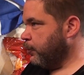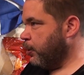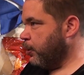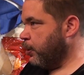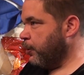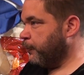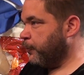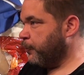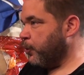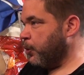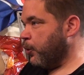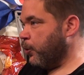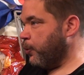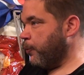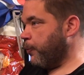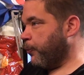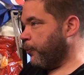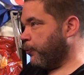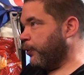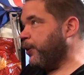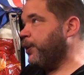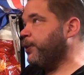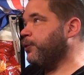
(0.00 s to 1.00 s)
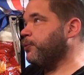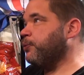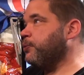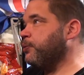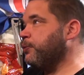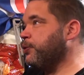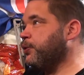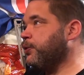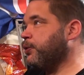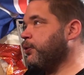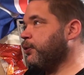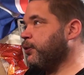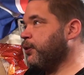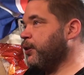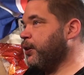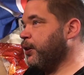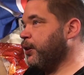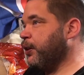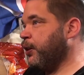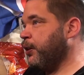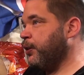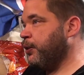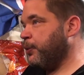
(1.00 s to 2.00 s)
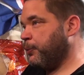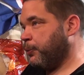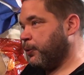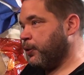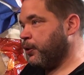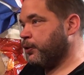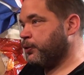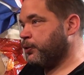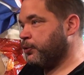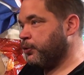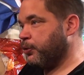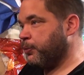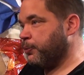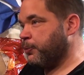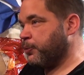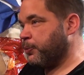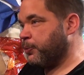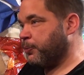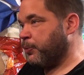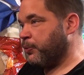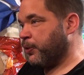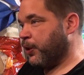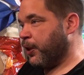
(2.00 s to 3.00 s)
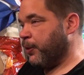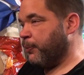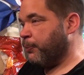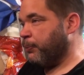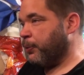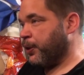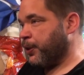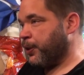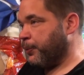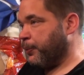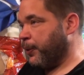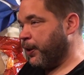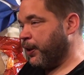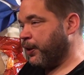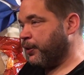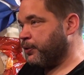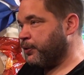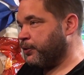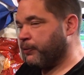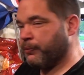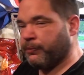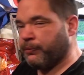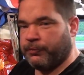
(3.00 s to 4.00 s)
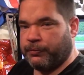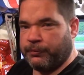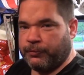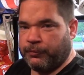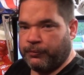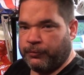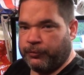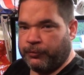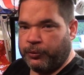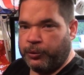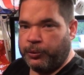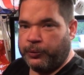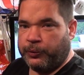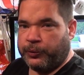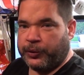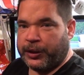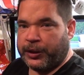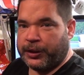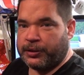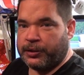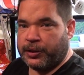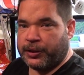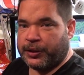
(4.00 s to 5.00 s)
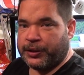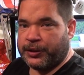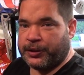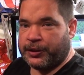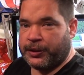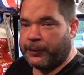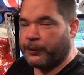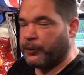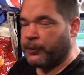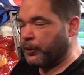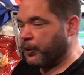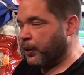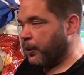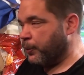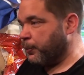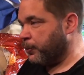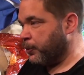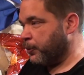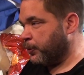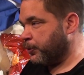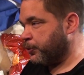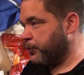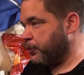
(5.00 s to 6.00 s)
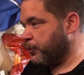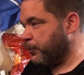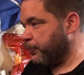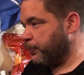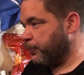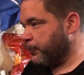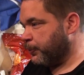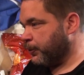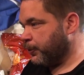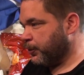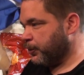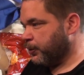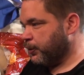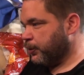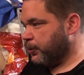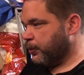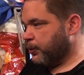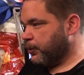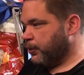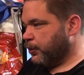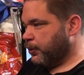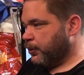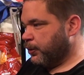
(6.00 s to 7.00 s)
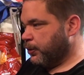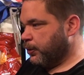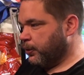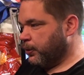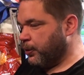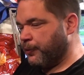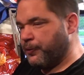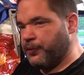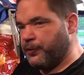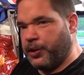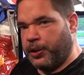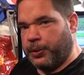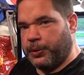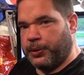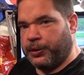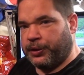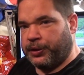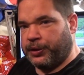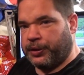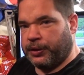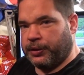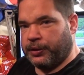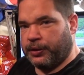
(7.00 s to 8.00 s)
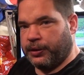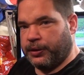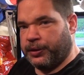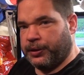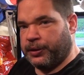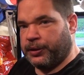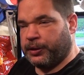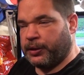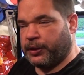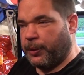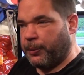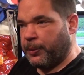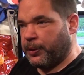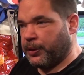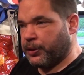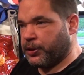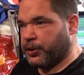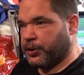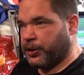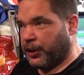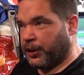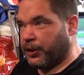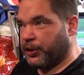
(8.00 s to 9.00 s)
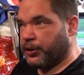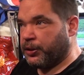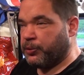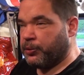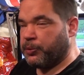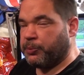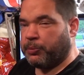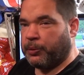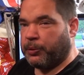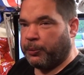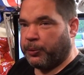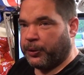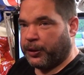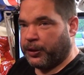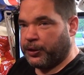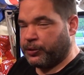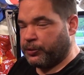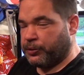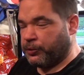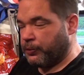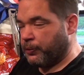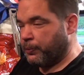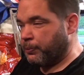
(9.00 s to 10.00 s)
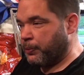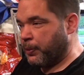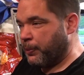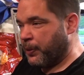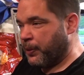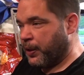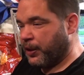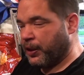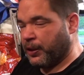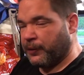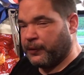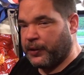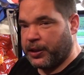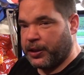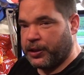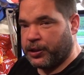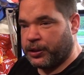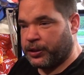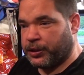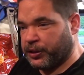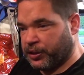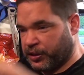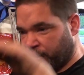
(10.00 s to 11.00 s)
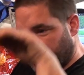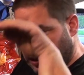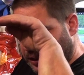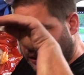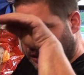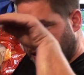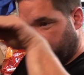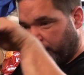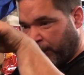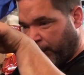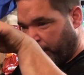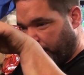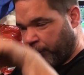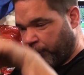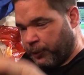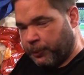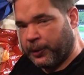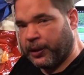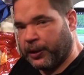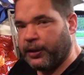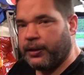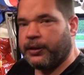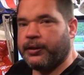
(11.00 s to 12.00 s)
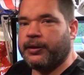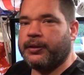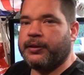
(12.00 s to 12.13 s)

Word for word: I've got three doors in the workshop, which are probably getting bloody wet because the roof leaks like a sieve on that workshop. I've noticed some of the sheets, and it's probably in storm a bit, they've actually slid down a bit.